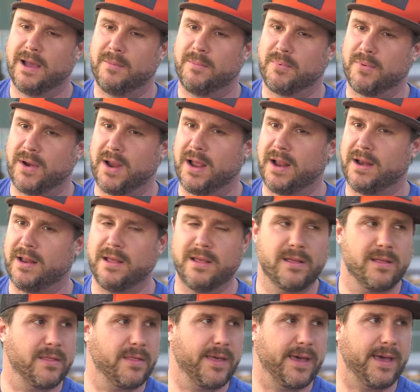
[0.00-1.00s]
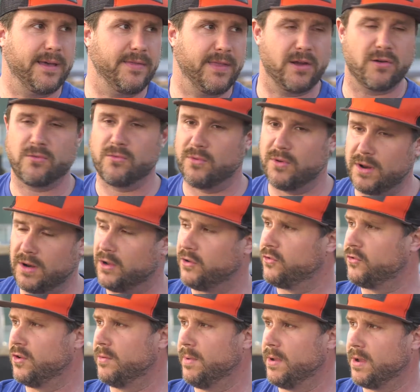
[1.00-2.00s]
bread that really
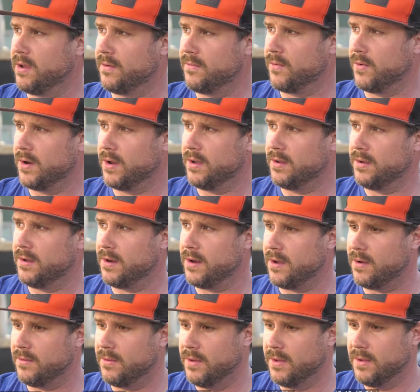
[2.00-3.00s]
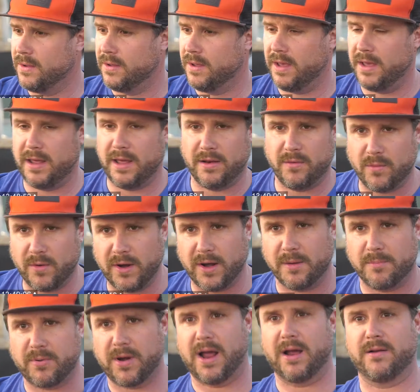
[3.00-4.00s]
should be good for you, and
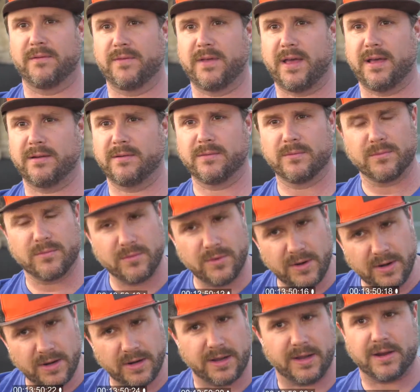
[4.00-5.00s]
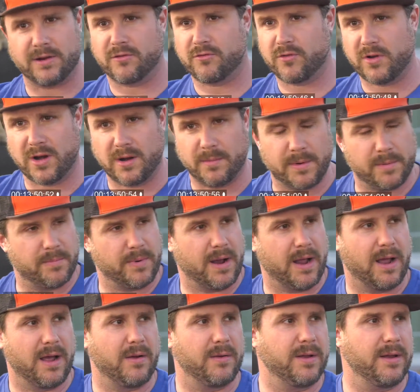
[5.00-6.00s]
really proud of that. Really incredibly
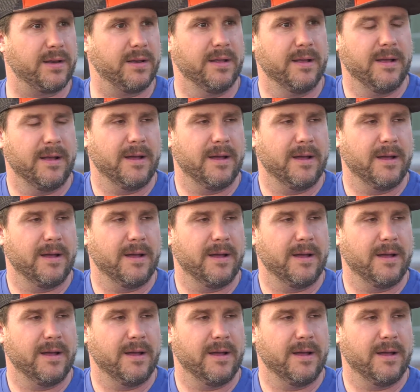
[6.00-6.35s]
proud. And